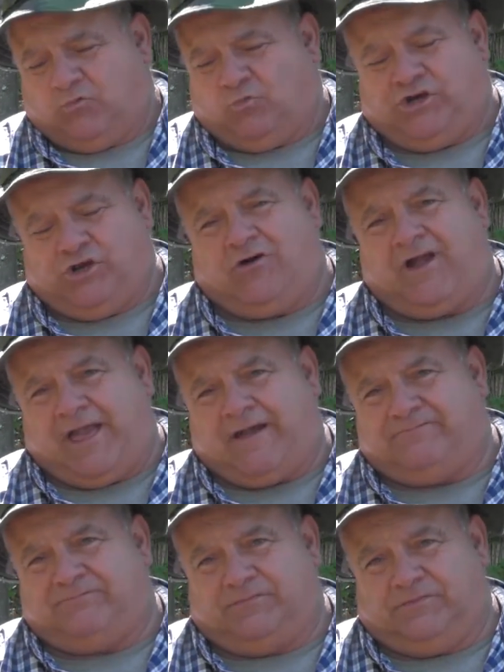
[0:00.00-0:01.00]
When you
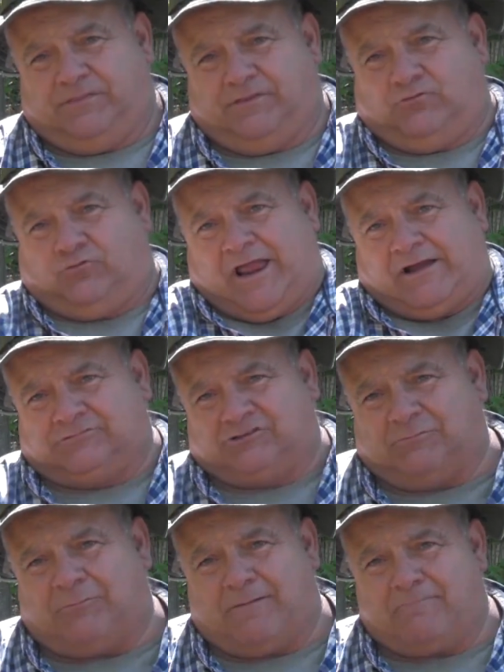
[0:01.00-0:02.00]
have round
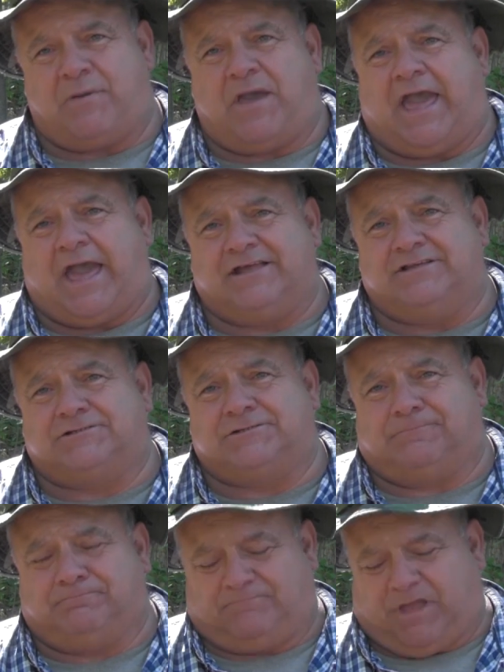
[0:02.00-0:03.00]
cement pads
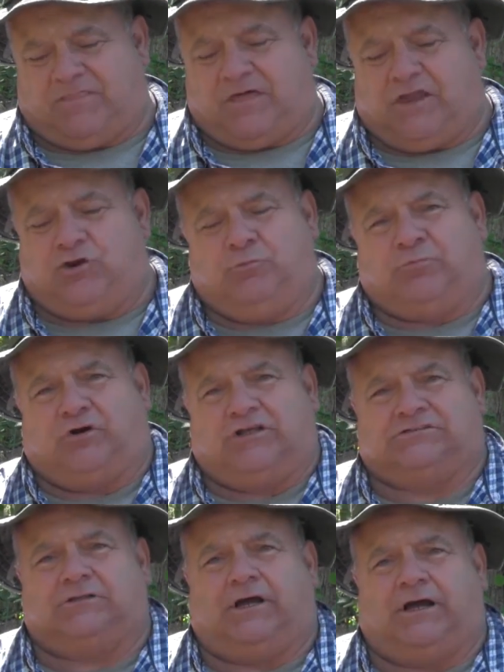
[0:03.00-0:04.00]
and then you put
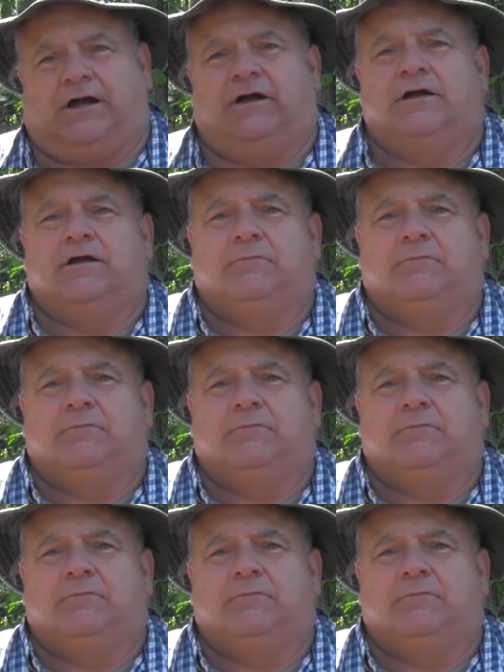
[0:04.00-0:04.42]
a, a